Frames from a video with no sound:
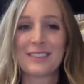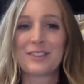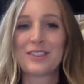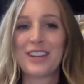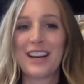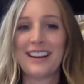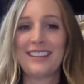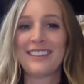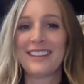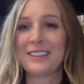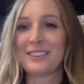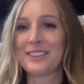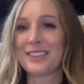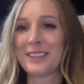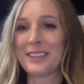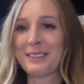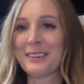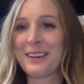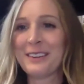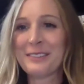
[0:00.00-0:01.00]
challenge and
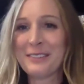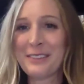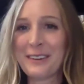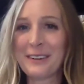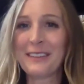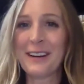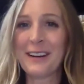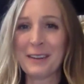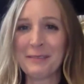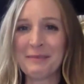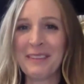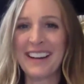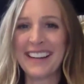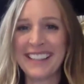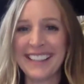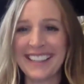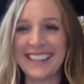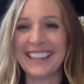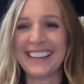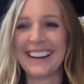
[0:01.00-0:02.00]
a run for their
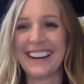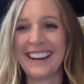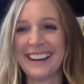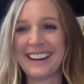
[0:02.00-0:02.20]
money